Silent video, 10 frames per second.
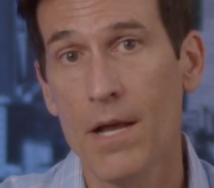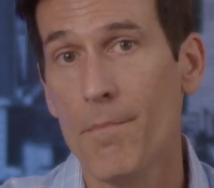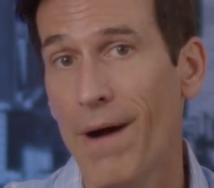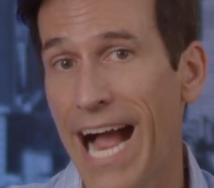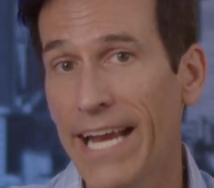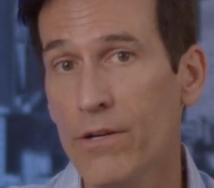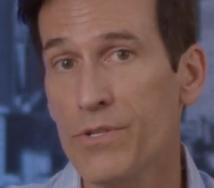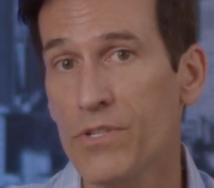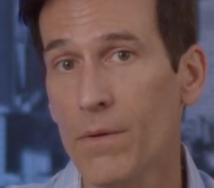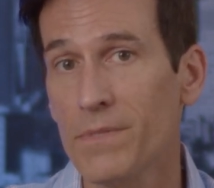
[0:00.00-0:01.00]

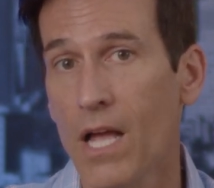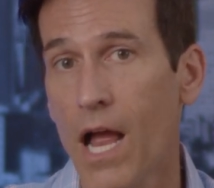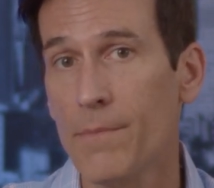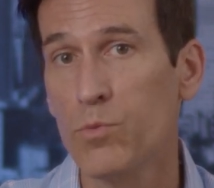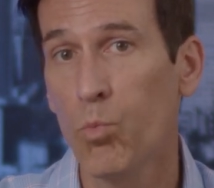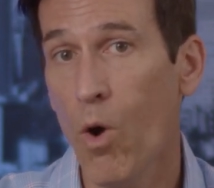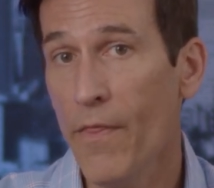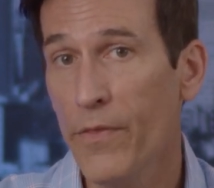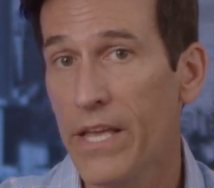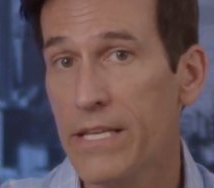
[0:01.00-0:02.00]
Buyers sometimes
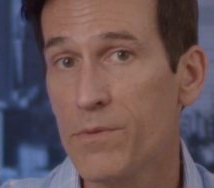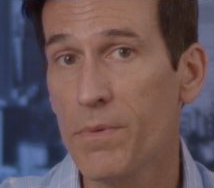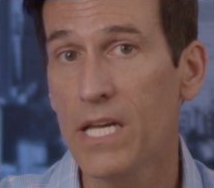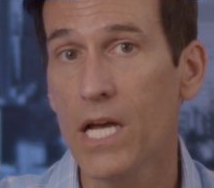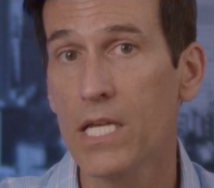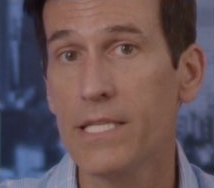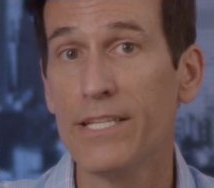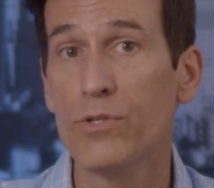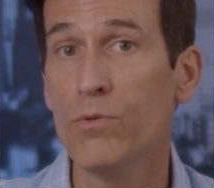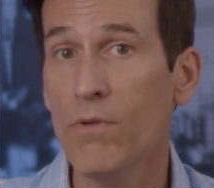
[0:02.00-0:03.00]
want this because they
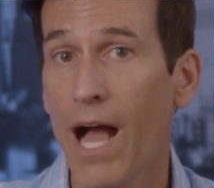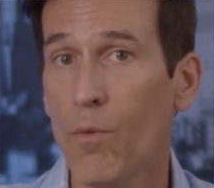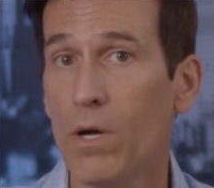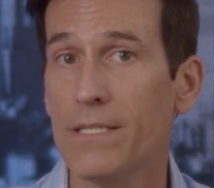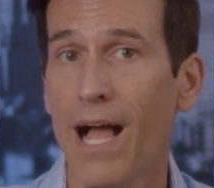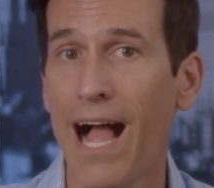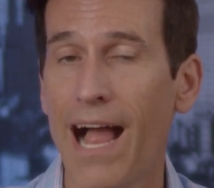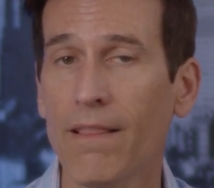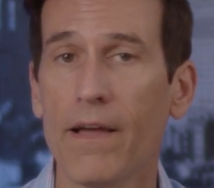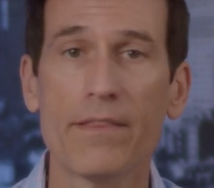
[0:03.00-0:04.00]
do not want to
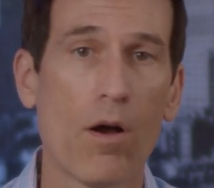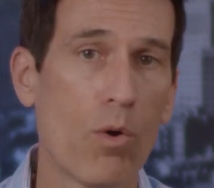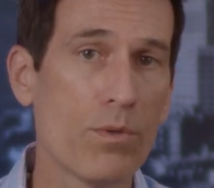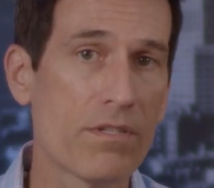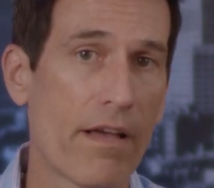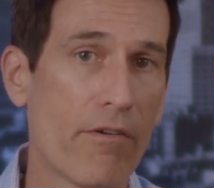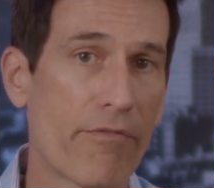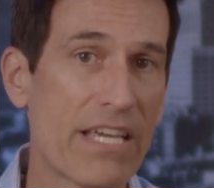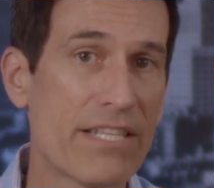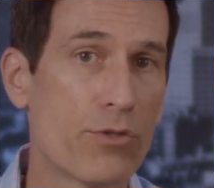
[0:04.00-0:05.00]
highlight the wholesale
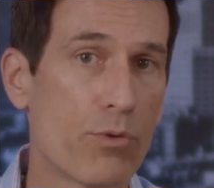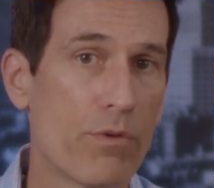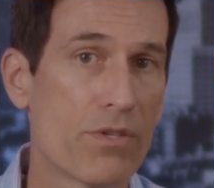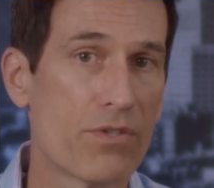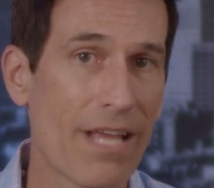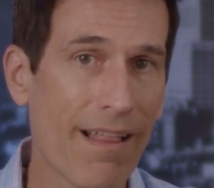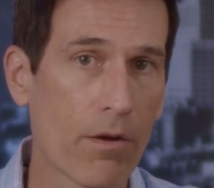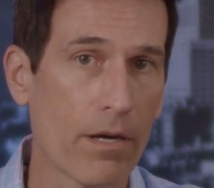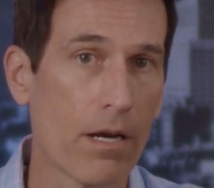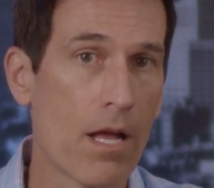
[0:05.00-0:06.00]
fee to the
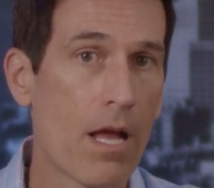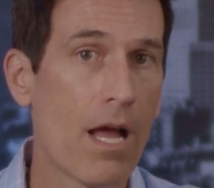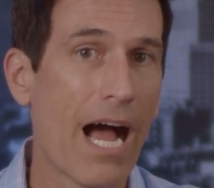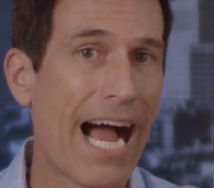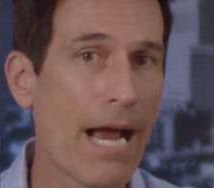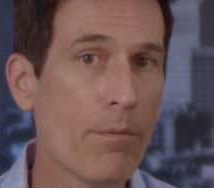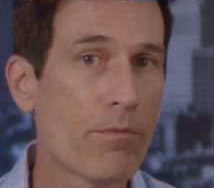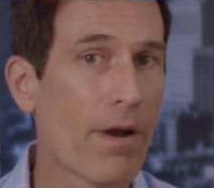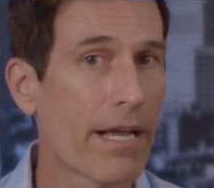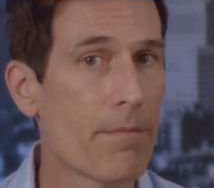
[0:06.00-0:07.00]
seller. I
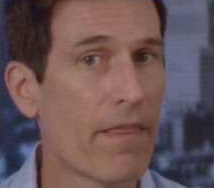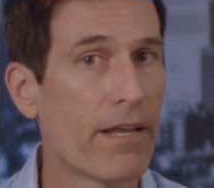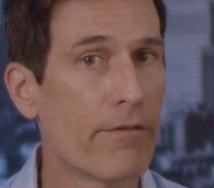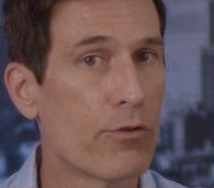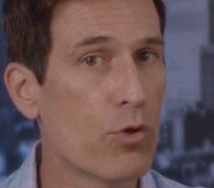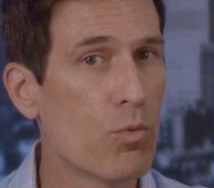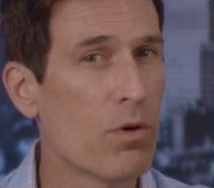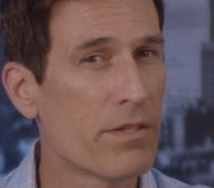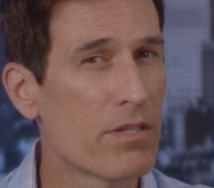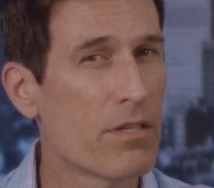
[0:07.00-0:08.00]
would recommend that if you
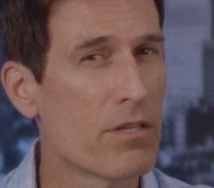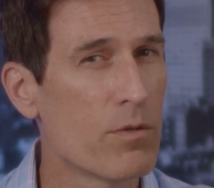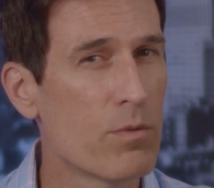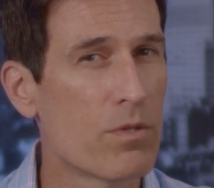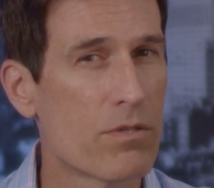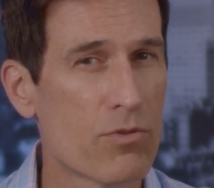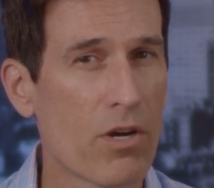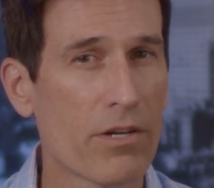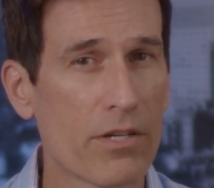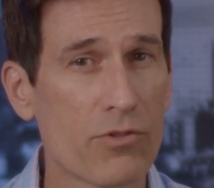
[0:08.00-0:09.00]
want to use
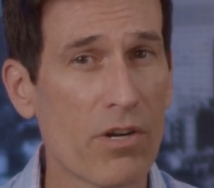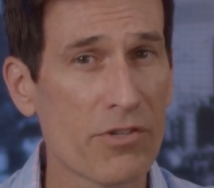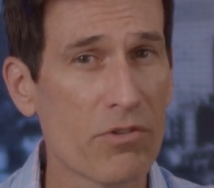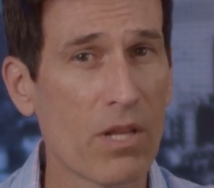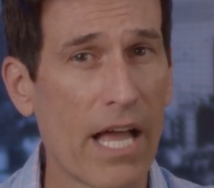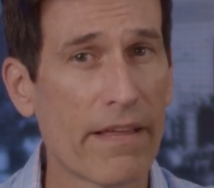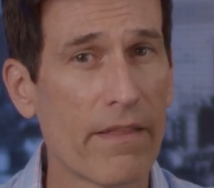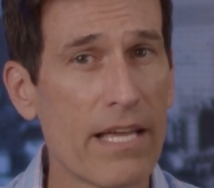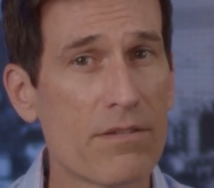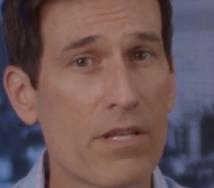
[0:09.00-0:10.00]
a structure like
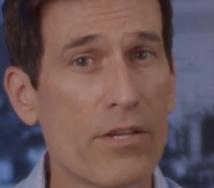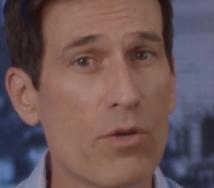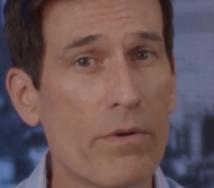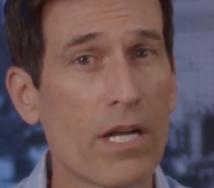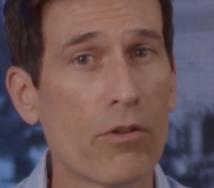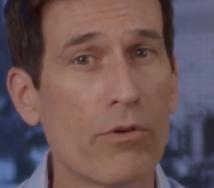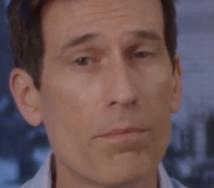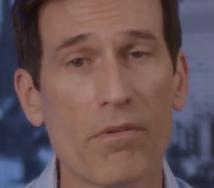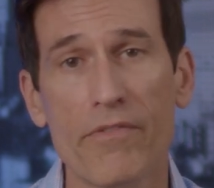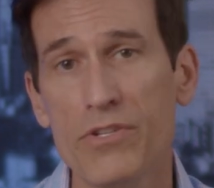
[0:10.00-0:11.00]
this, that you include a
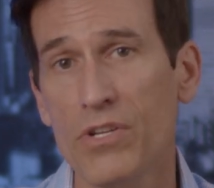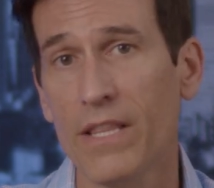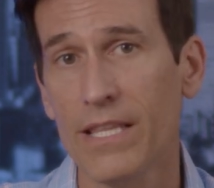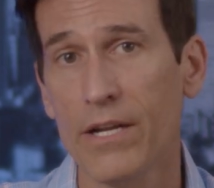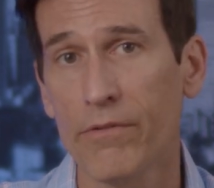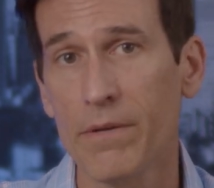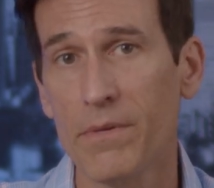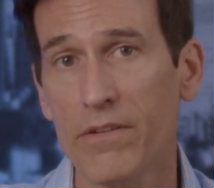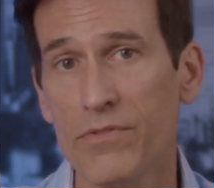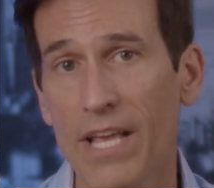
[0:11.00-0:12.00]
provision in the
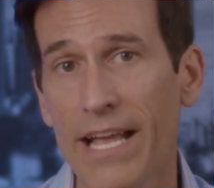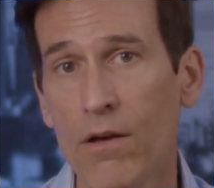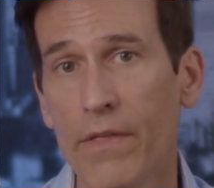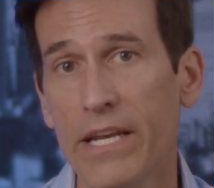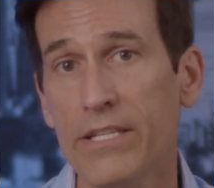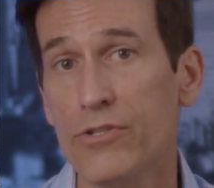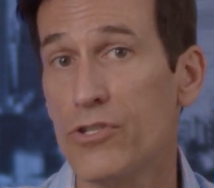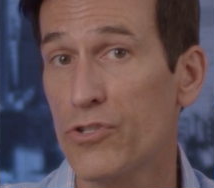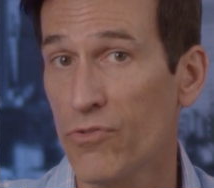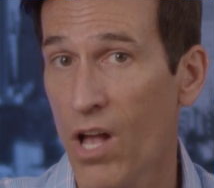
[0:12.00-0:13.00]
agreement of sale that
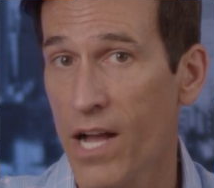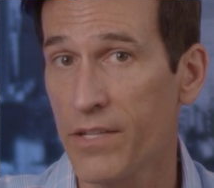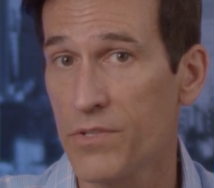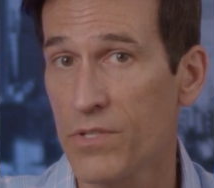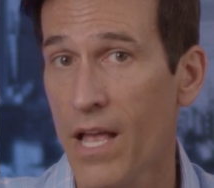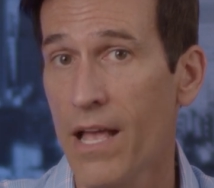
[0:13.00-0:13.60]
instructs